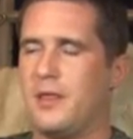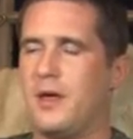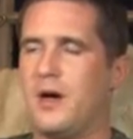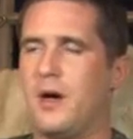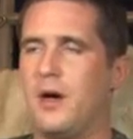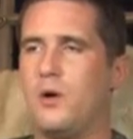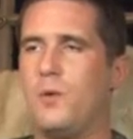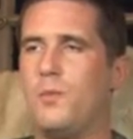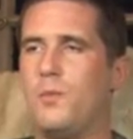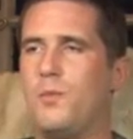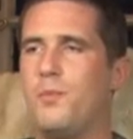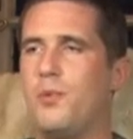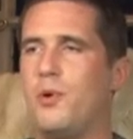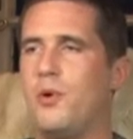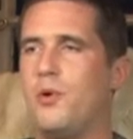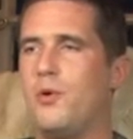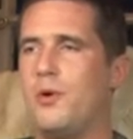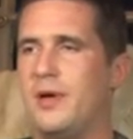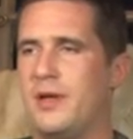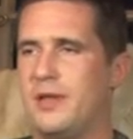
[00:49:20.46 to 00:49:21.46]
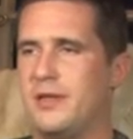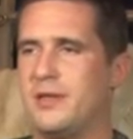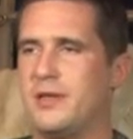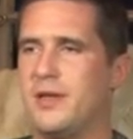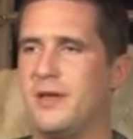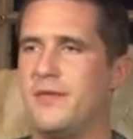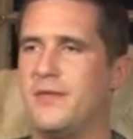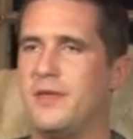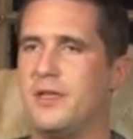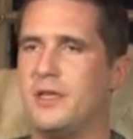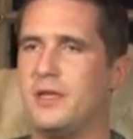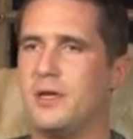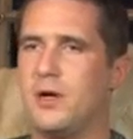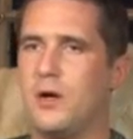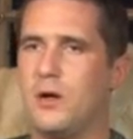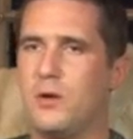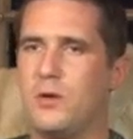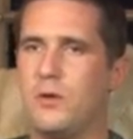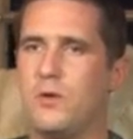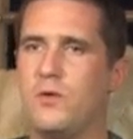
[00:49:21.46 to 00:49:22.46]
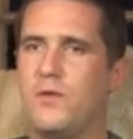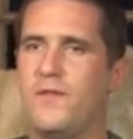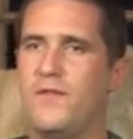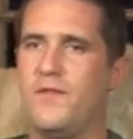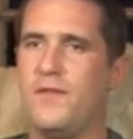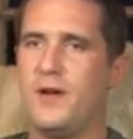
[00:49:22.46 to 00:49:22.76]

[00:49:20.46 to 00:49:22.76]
the whole point of this whole